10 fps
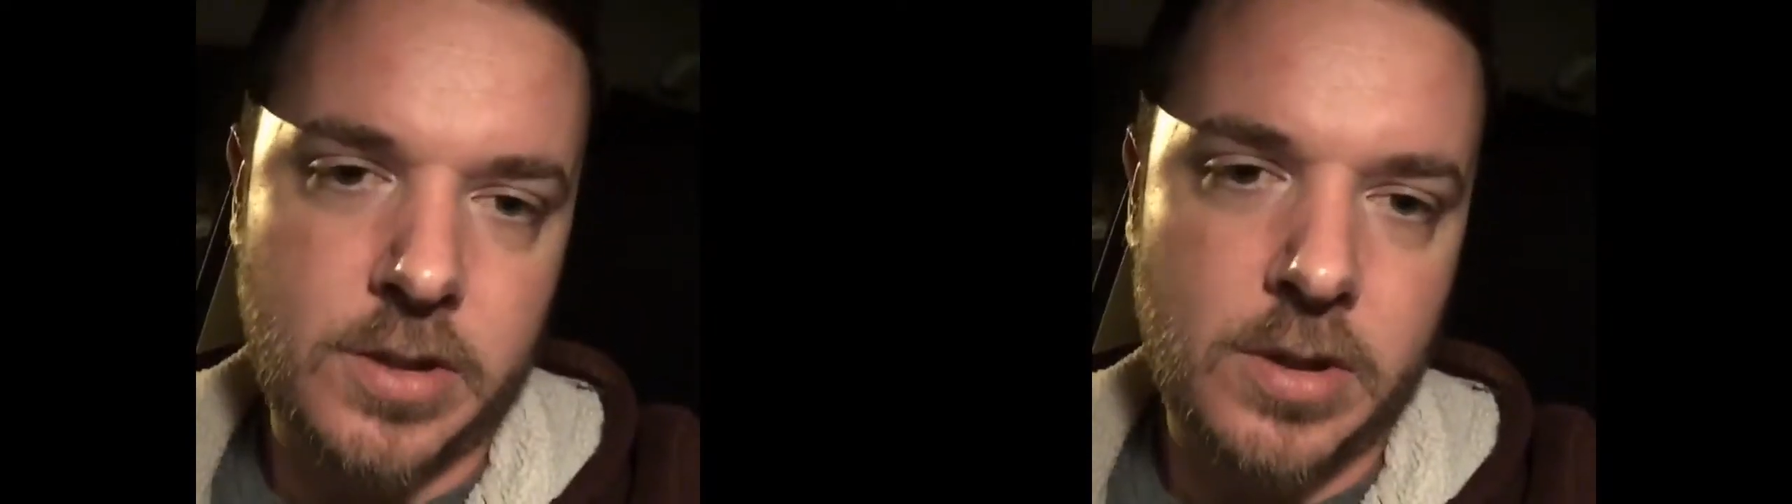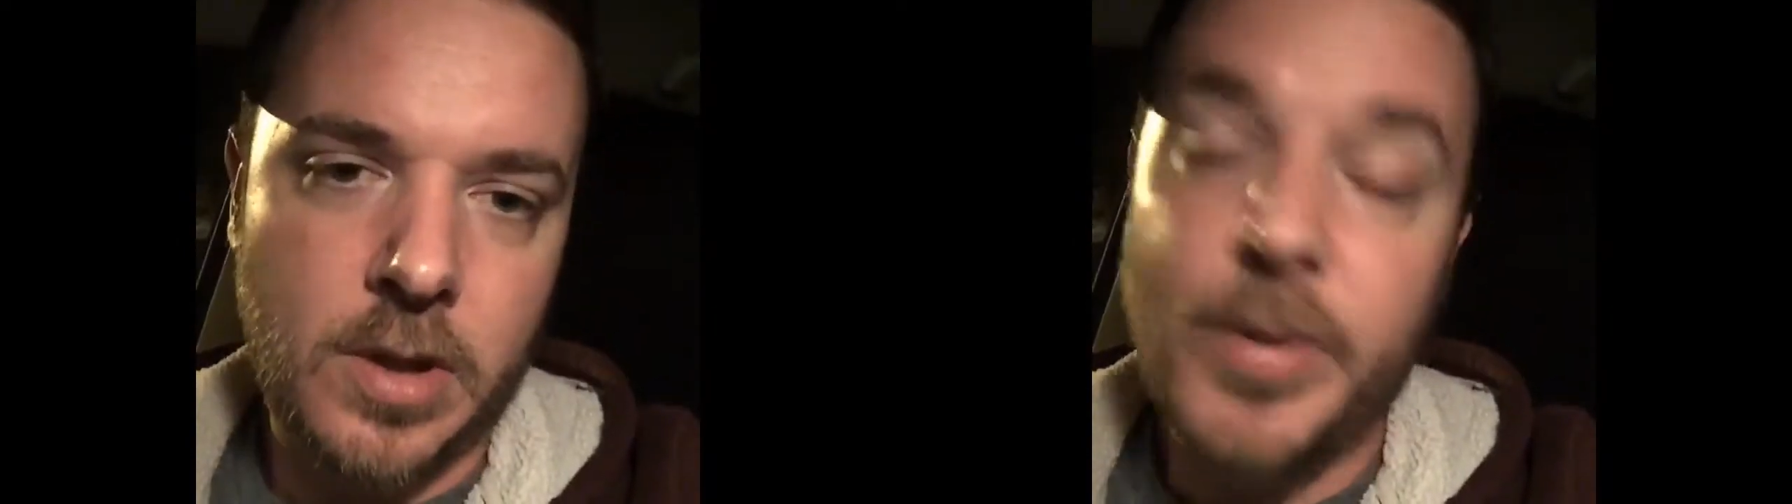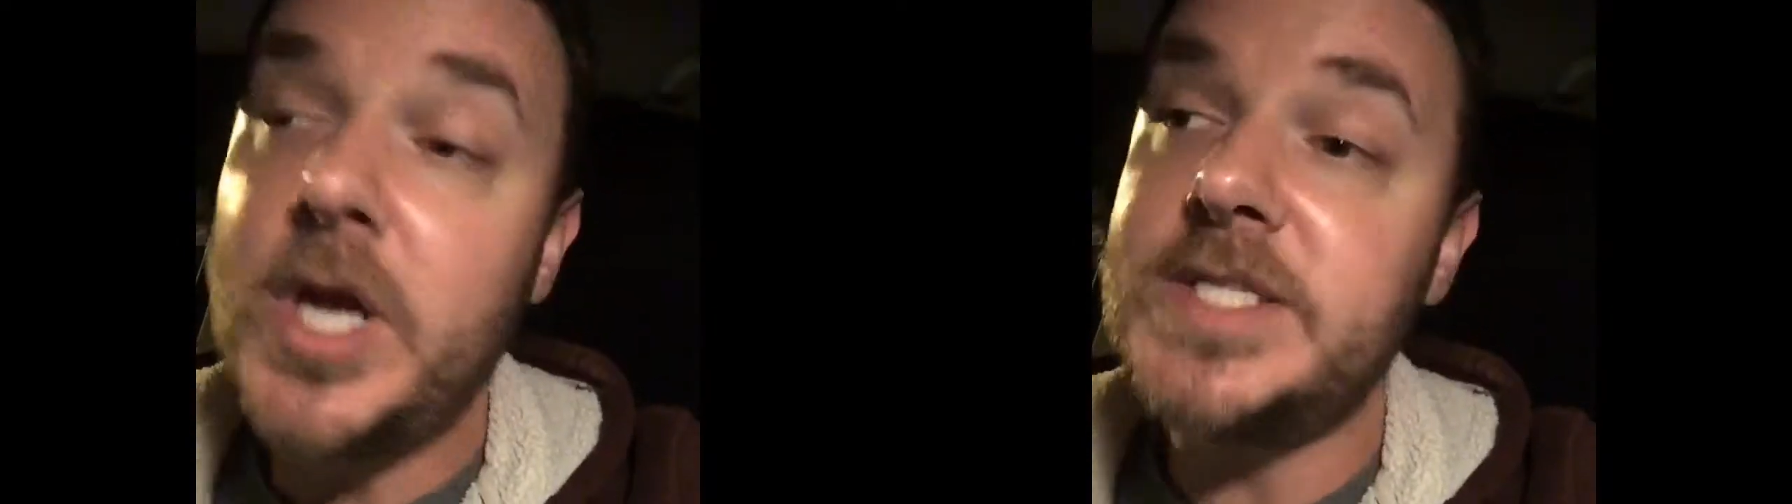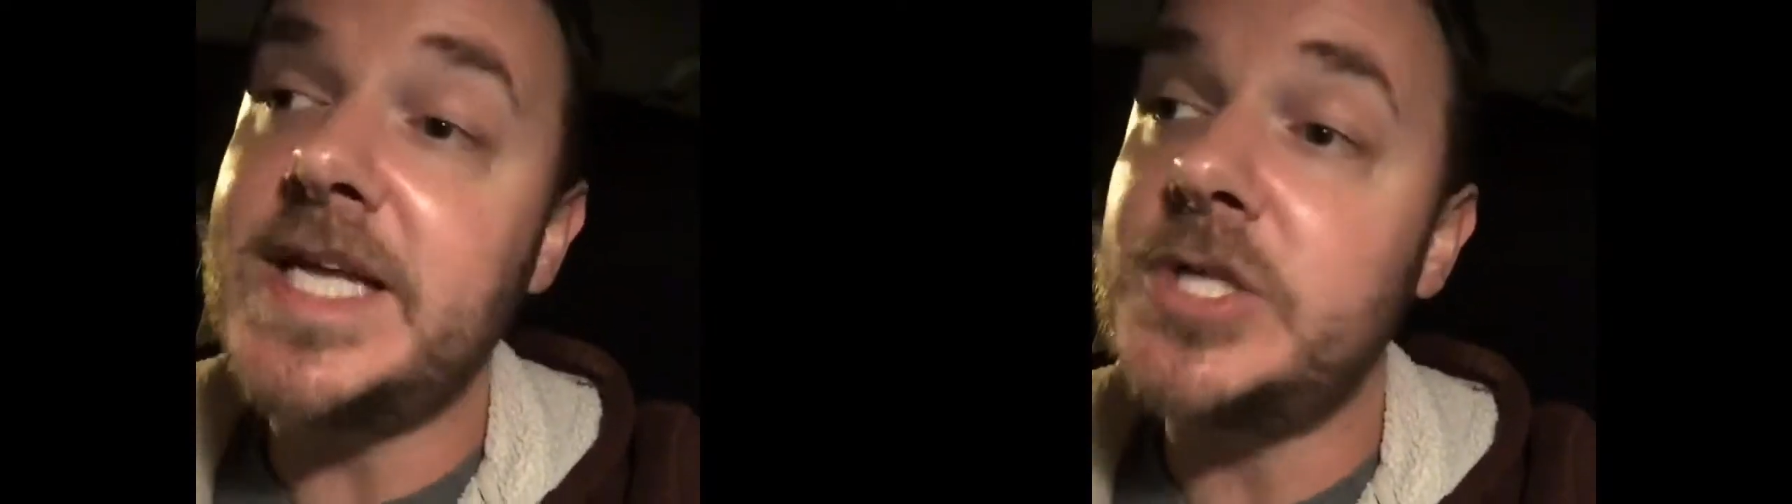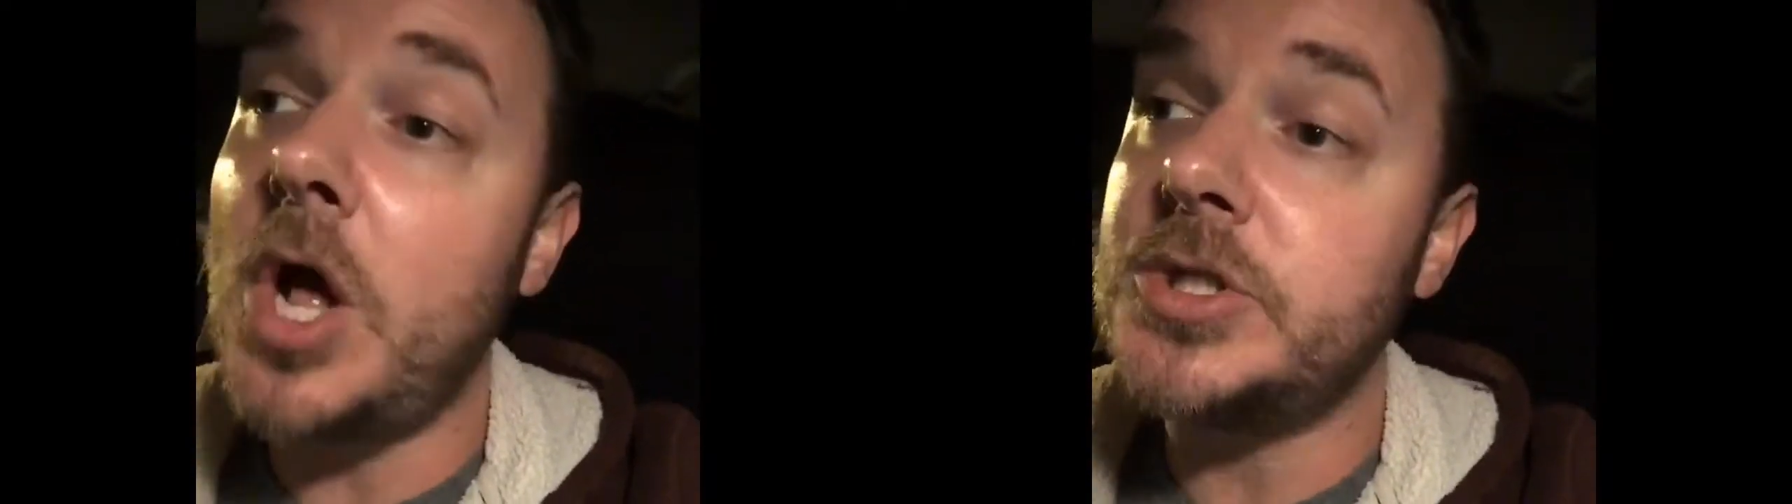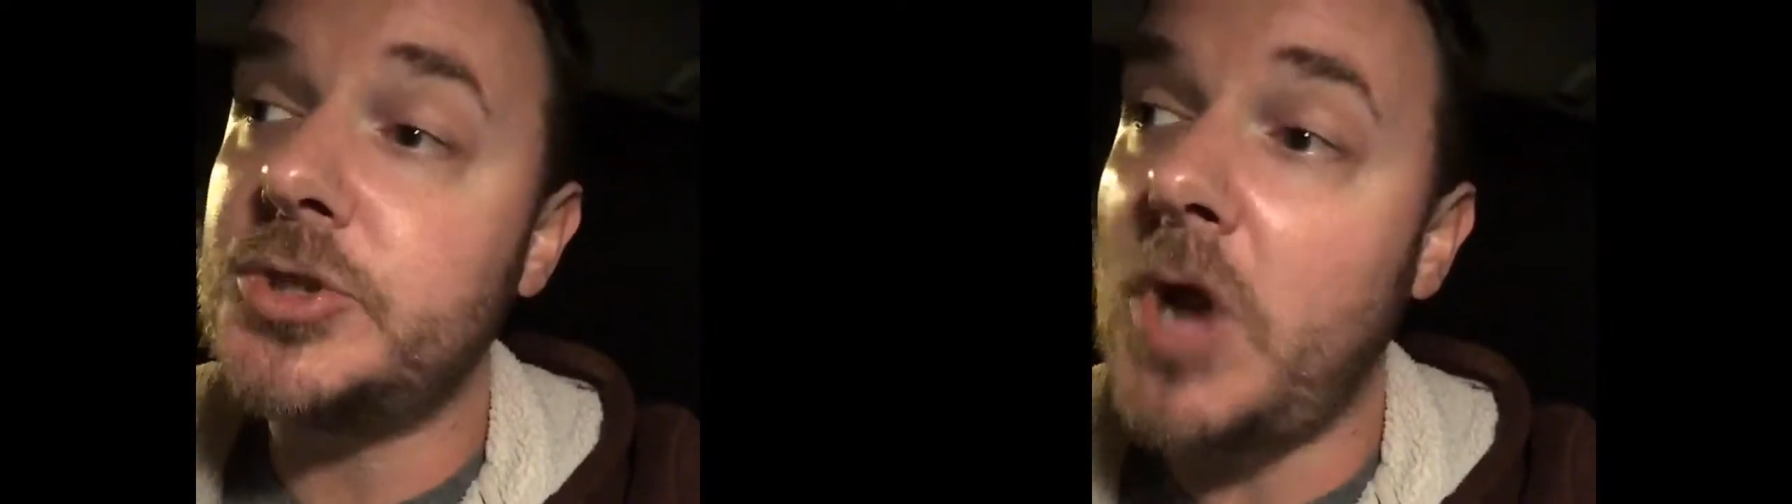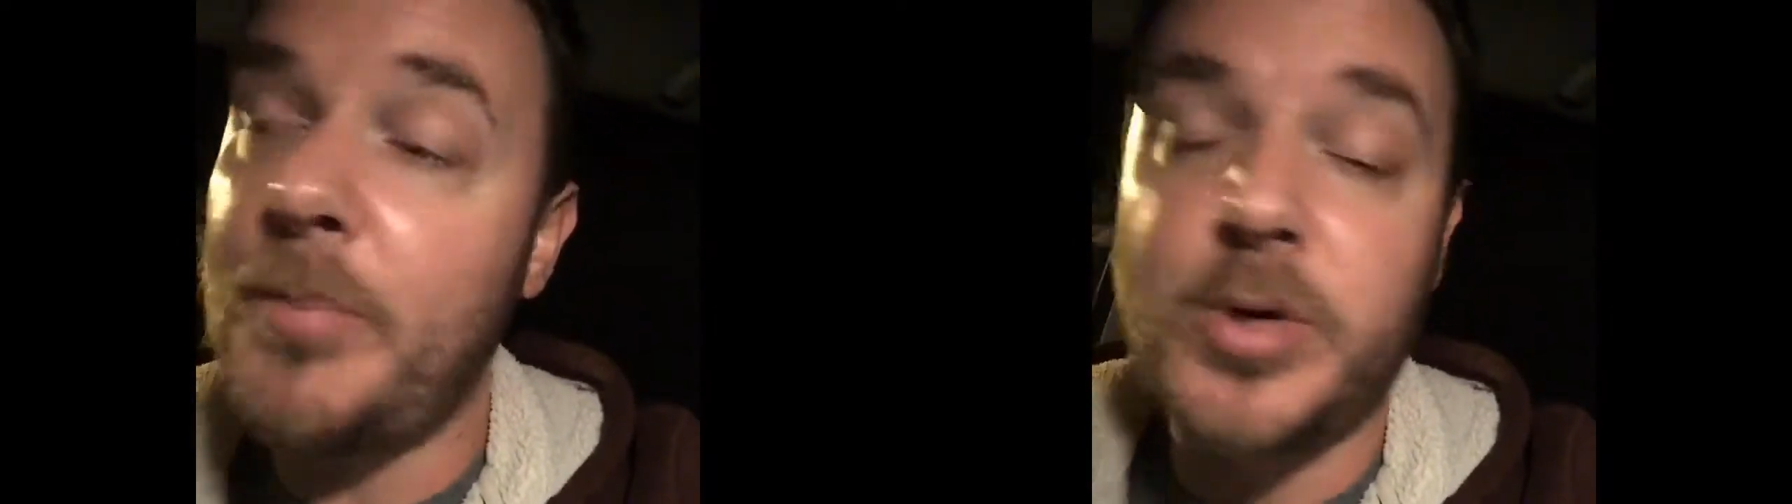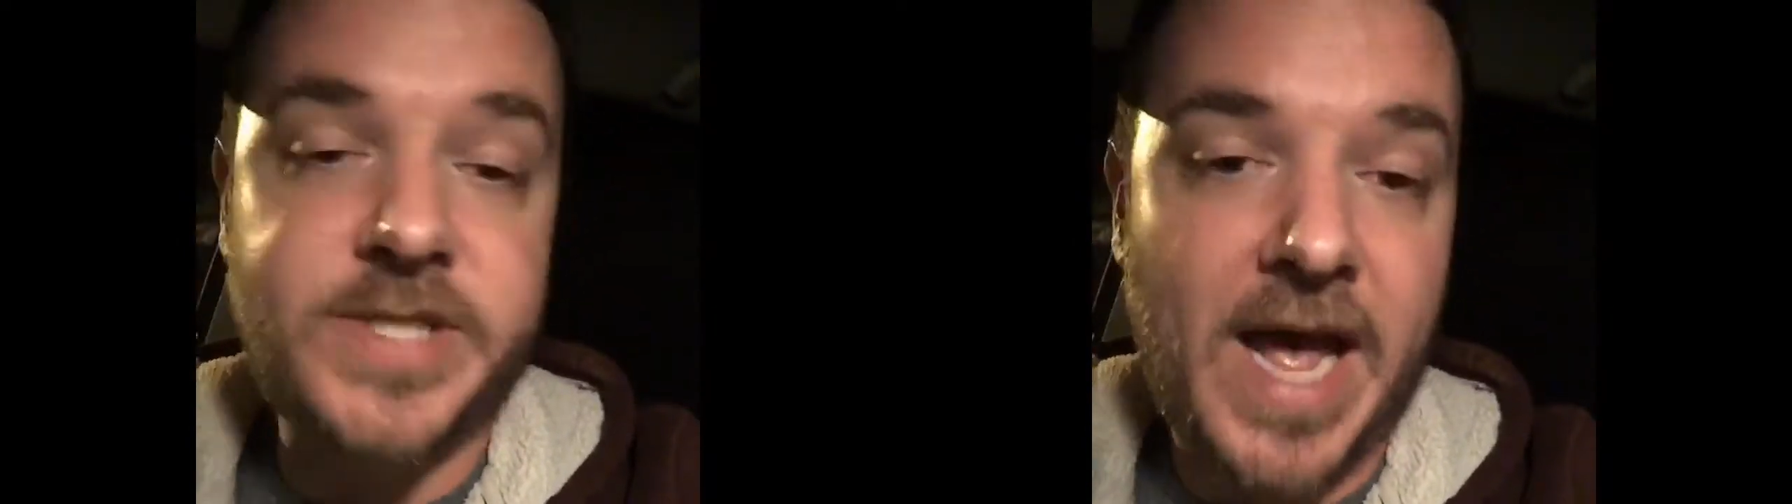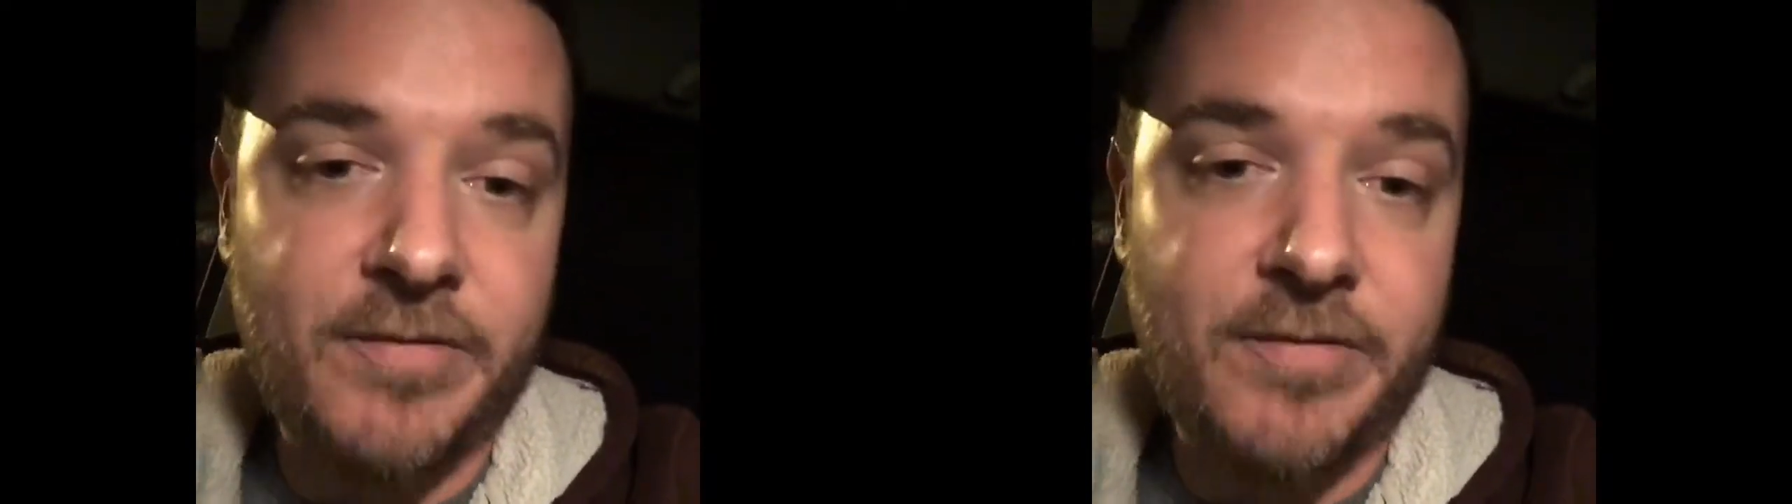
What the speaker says: Because that's all Trumpers have